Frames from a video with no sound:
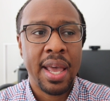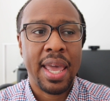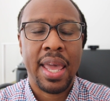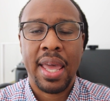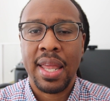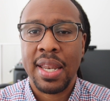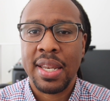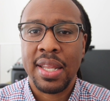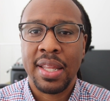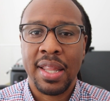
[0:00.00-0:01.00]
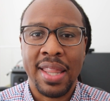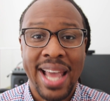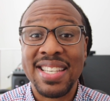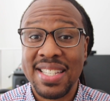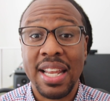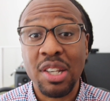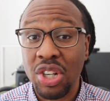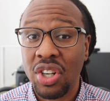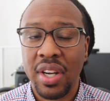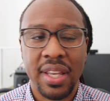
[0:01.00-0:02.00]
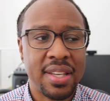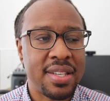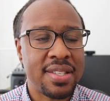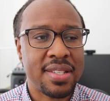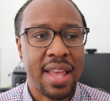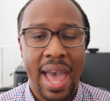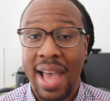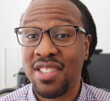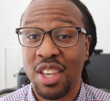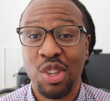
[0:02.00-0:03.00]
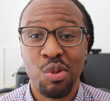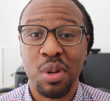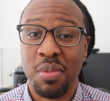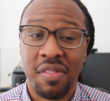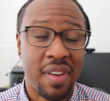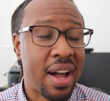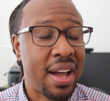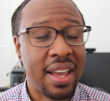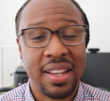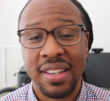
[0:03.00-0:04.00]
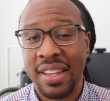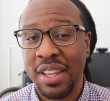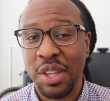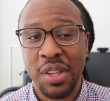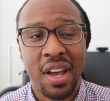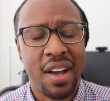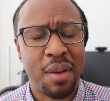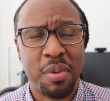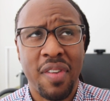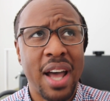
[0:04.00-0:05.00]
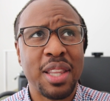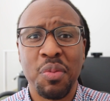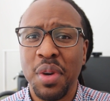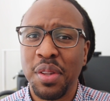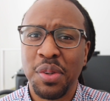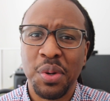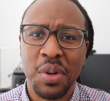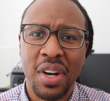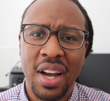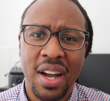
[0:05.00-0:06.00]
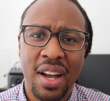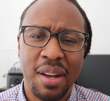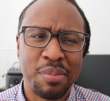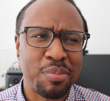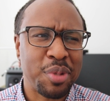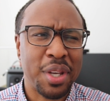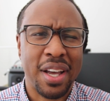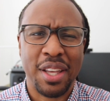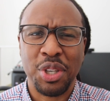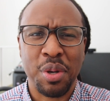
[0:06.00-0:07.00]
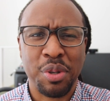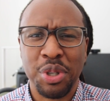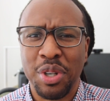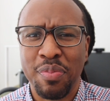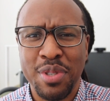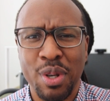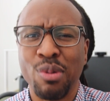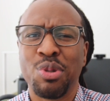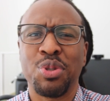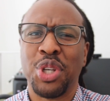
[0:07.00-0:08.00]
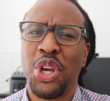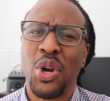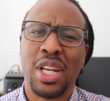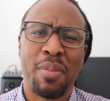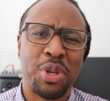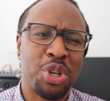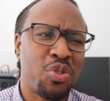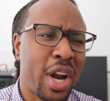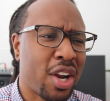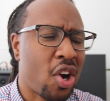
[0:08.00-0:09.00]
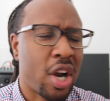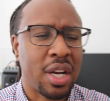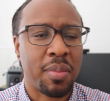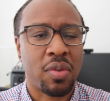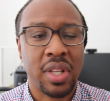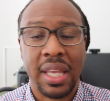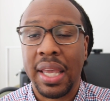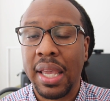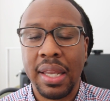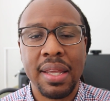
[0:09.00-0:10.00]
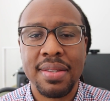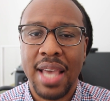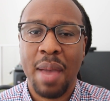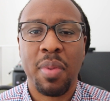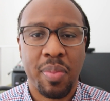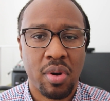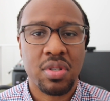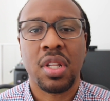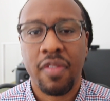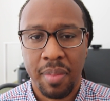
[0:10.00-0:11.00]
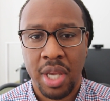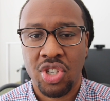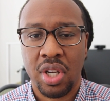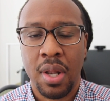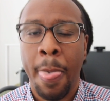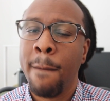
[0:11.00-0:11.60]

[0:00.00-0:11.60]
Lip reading: and that sender is asking you to provide them with your social security number, your credit card number, really any type of personal information,